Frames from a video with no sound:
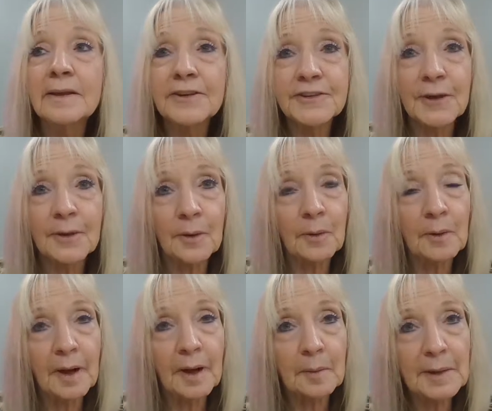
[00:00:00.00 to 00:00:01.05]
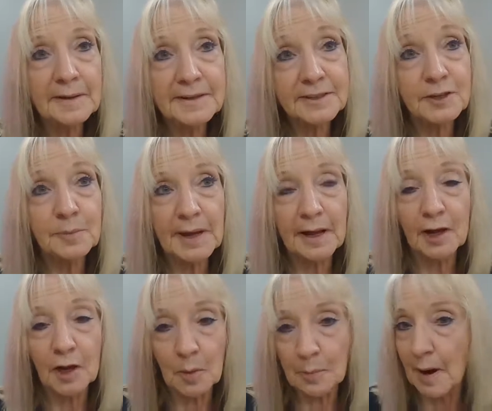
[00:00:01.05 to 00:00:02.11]
So, I mean, this could be a
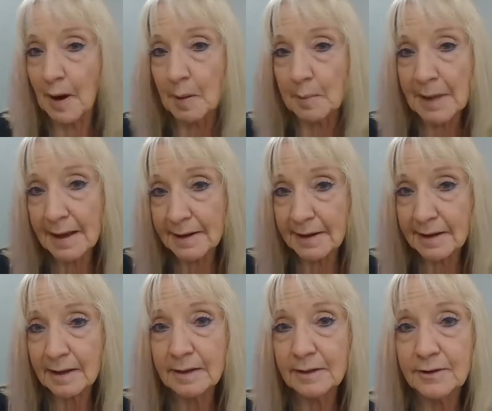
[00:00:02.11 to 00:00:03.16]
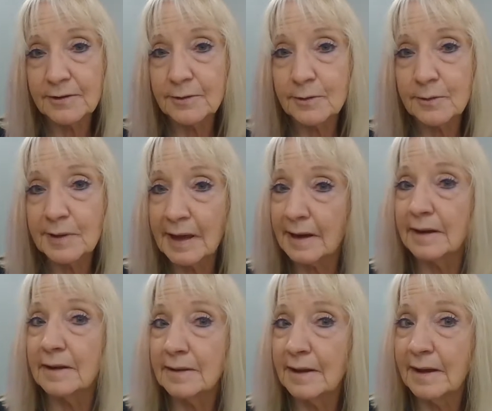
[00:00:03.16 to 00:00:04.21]
little problematic to getting
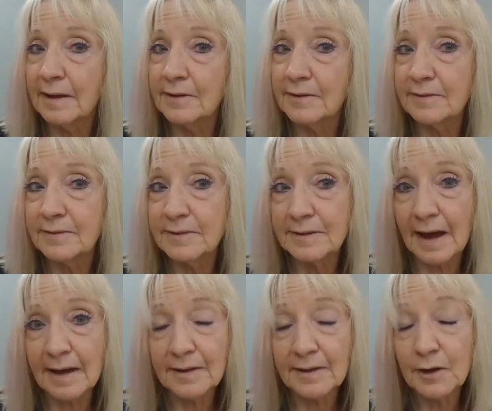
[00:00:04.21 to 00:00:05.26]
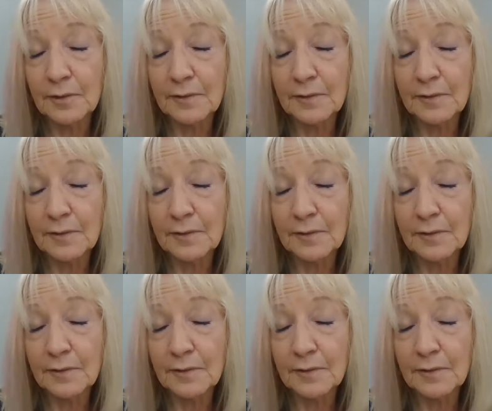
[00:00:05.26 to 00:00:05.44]
the time, the